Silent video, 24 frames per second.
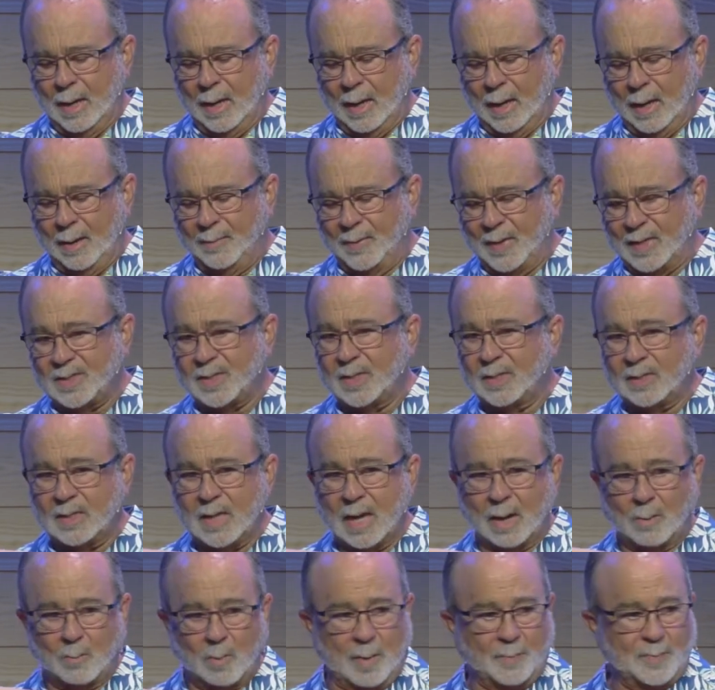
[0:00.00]
This is
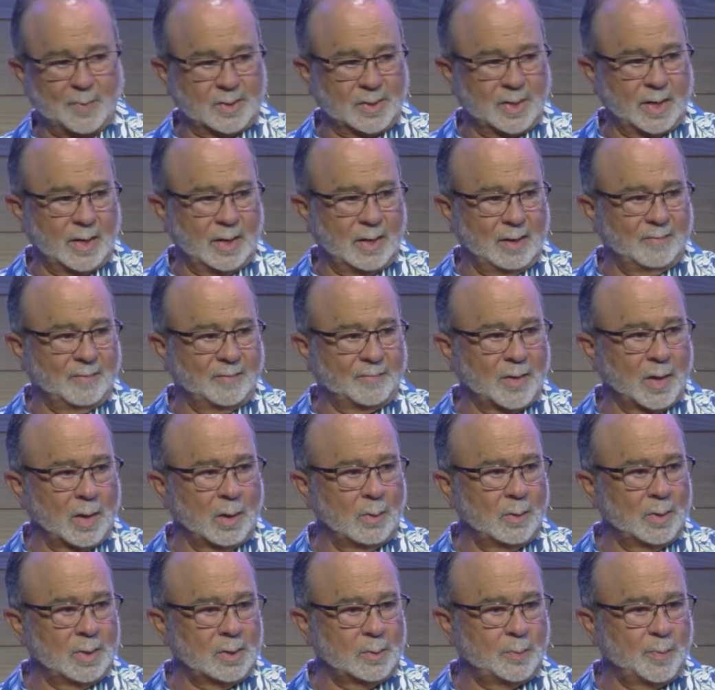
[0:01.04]
not representative of the
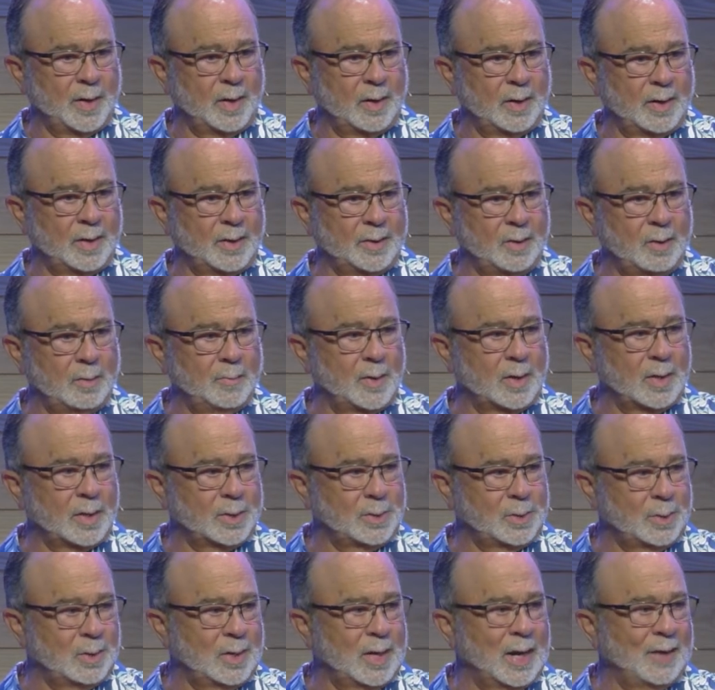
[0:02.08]
Holy Spirit in you because
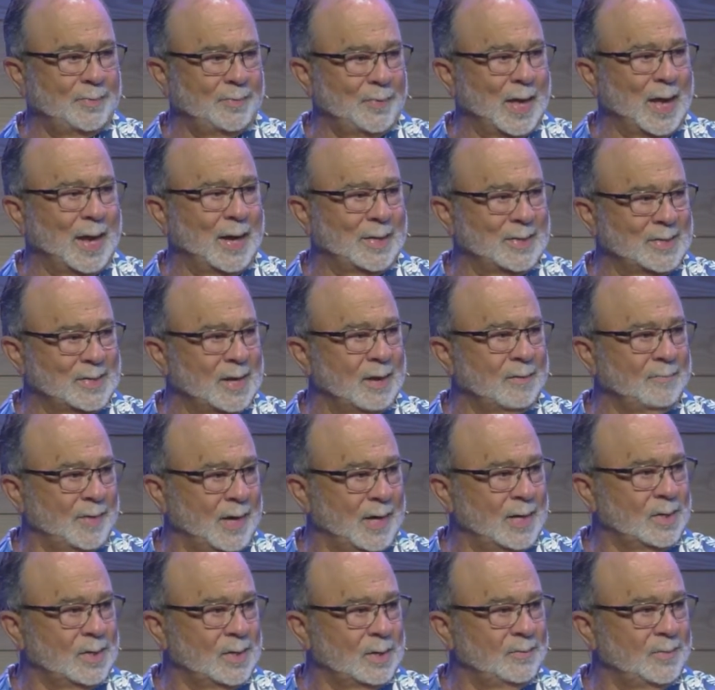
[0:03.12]
you got that at
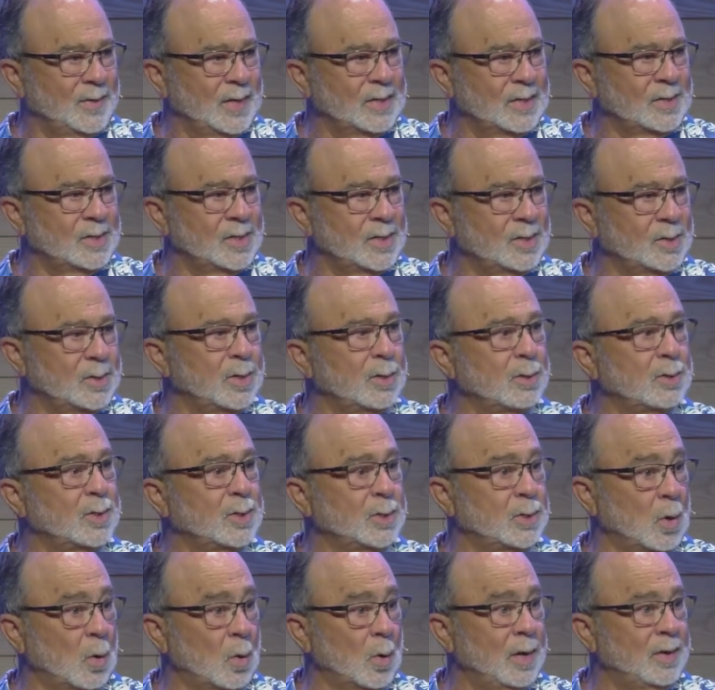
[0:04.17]
salvation. This is your
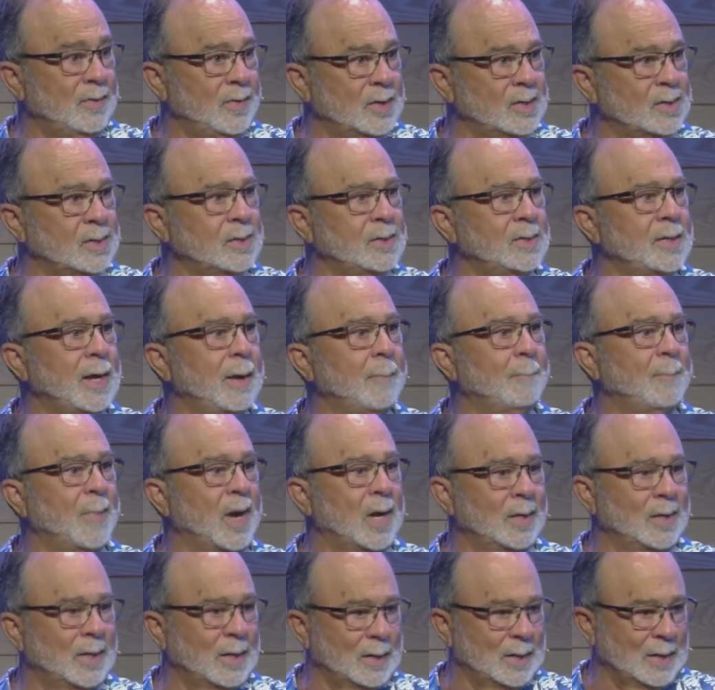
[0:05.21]
joy. This is the
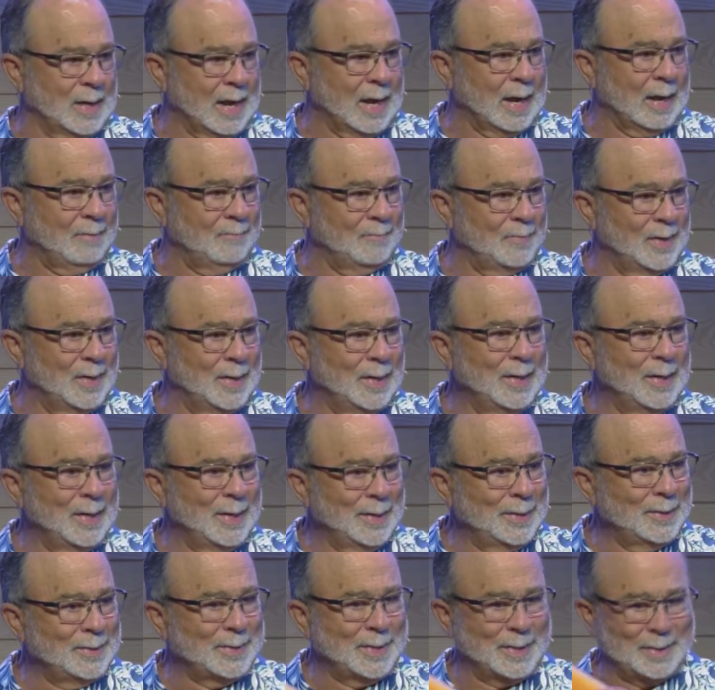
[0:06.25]
abundant life
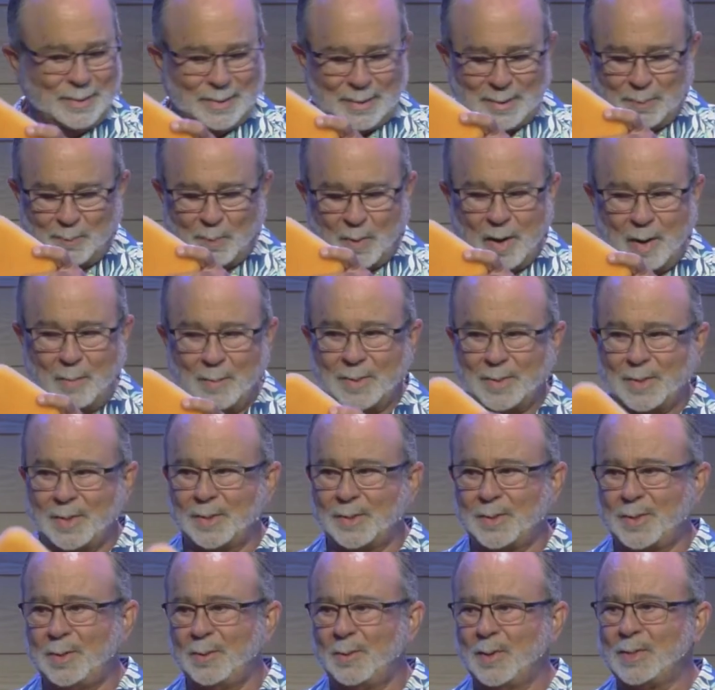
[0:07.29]
Jesus promises
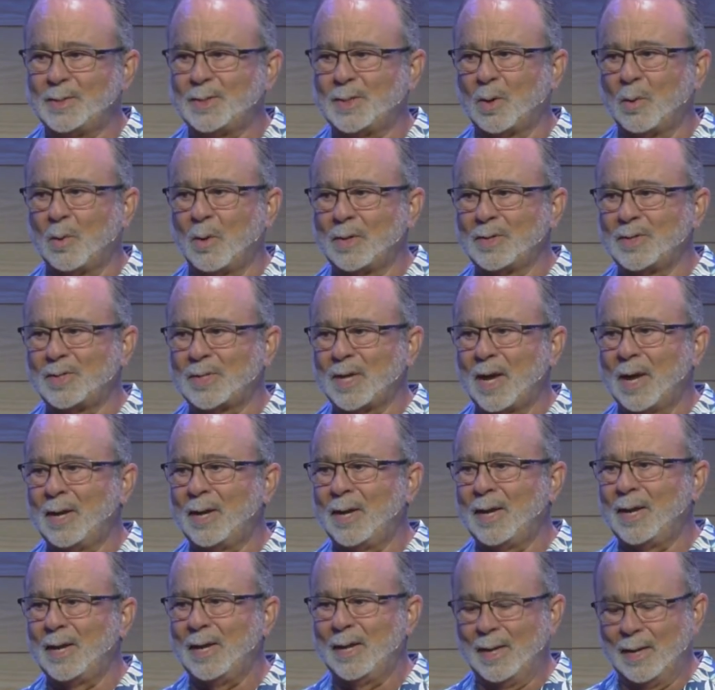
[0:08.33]
you. And so on
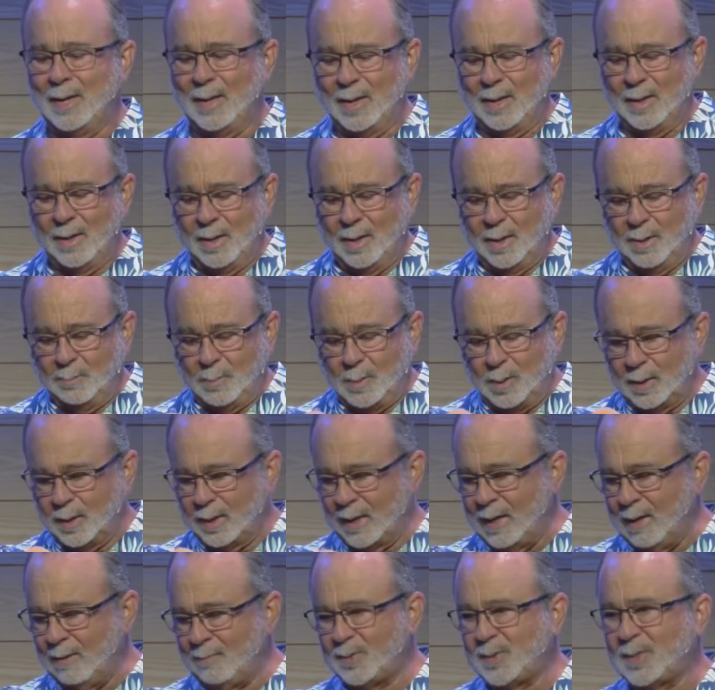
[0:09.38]
Sunday, you
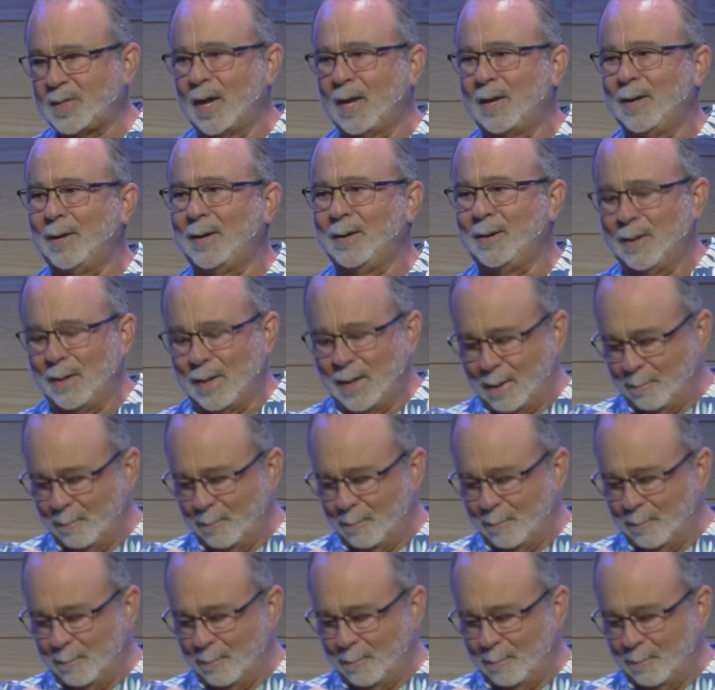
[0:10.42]
leave Sunday and you're like,